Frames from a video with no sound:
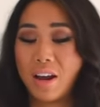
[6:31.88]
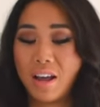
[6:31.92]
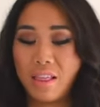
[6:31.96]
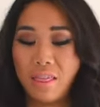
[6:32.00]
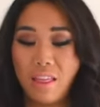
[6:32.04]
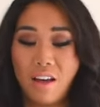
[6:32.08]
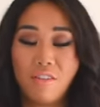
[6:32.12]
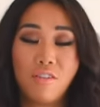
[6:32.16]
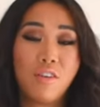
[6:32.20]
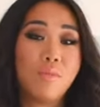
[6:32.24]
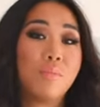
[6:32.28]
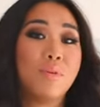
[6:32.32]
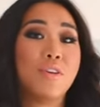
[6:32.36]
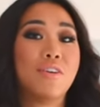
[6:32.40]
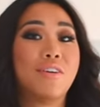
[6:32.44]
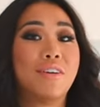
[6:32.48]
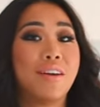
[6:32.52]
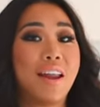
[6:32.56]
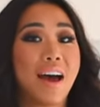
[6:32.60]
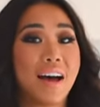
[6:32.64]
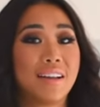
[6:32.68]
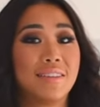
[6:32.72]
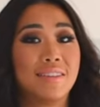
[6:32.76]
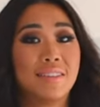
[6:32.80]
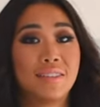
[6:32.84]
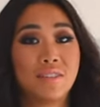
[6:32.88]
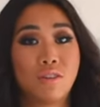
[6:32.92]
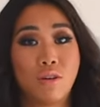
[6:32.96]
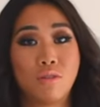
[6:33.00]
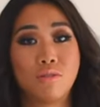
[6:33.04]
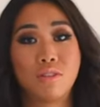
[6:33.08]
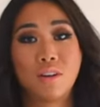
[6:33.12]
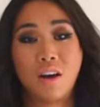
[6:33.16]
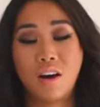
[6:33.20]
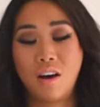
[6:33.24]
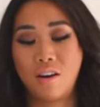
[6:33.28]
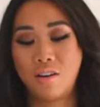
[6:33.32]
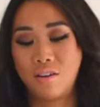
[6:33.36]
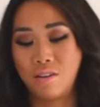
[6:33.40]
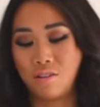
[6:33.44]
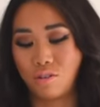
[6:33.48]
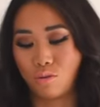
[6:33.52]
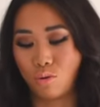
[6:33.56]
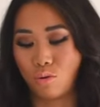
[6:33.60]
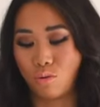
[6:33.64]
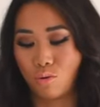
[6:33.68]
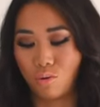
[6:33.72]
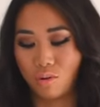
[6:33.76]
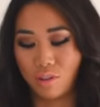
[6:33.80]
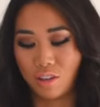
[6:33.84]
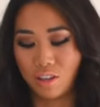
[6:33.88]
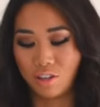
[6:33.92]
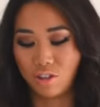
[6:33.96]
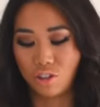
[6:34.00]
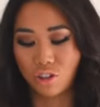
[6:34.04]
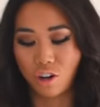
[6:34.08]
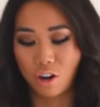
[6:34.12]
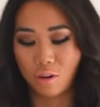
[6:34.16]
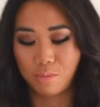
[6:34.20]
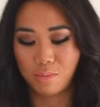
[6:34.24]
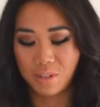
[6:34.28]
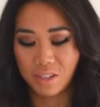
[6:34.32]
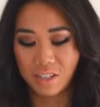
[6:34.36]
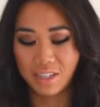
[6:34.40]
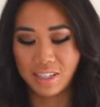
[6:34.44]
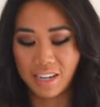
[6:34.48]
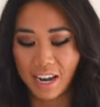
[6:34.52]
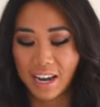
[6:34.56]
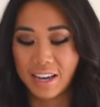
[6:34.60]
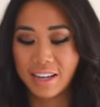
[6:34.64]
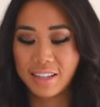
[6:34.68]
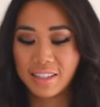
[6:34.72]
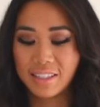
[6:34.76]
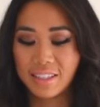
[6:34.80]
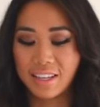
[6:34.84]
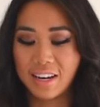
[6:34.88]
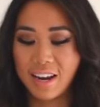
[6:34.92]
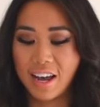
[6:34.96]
I love it. But you can add sultanas or the chopped dates.